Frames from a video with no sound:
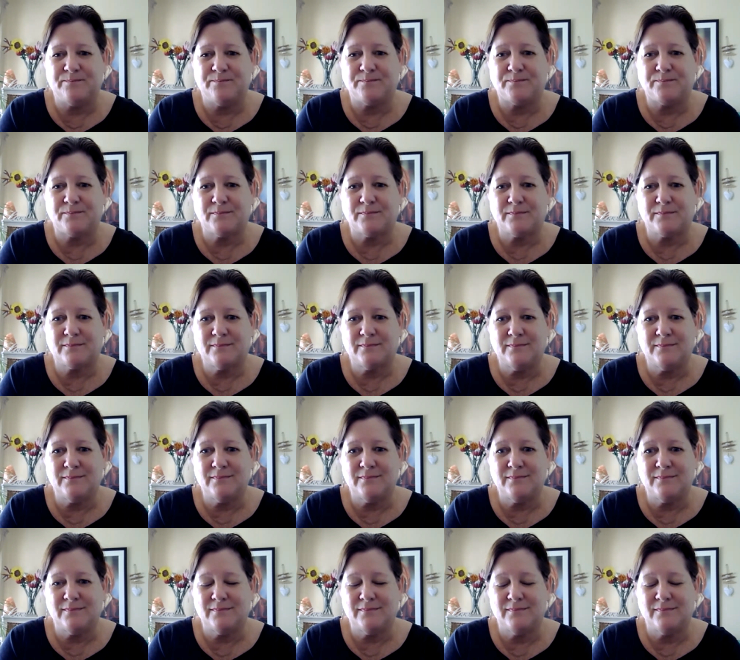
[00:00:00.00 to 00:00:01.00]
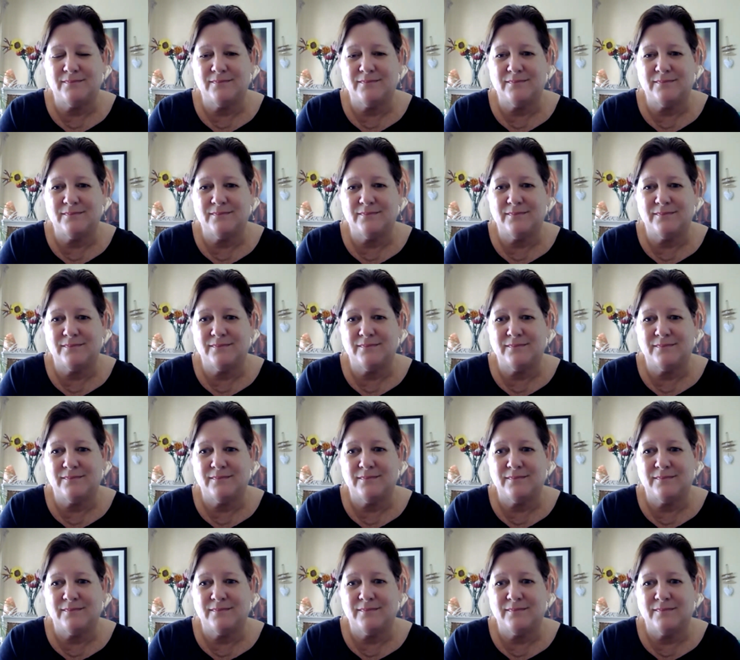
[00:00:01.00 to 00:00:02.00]

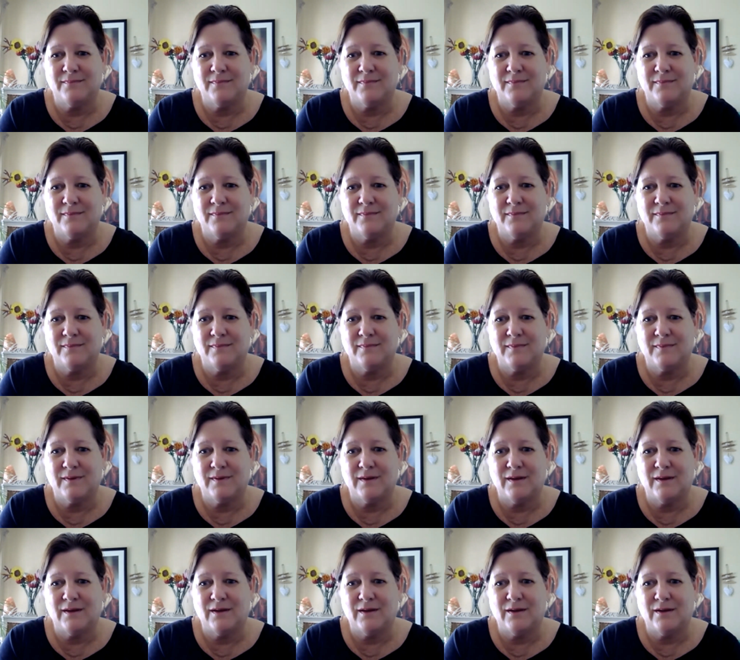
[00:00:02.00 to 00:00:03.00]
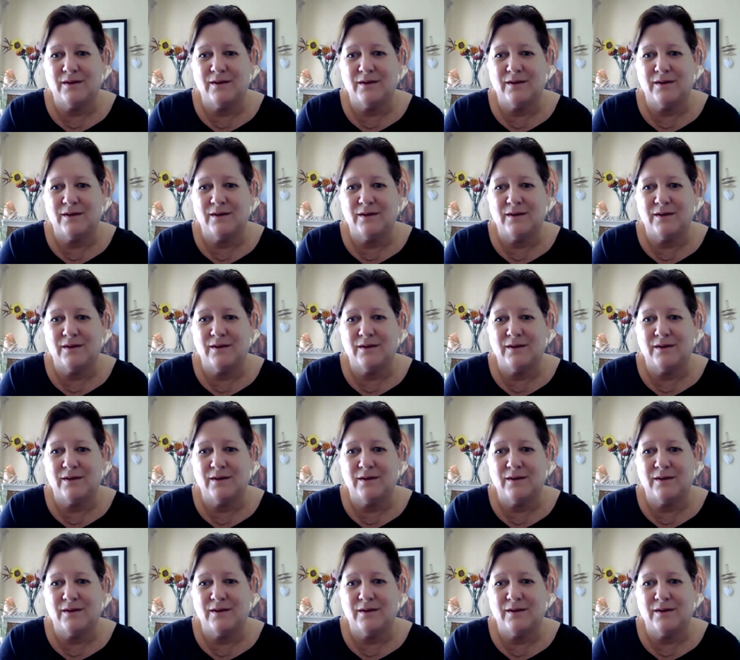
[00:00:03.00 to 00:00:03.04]
(silence)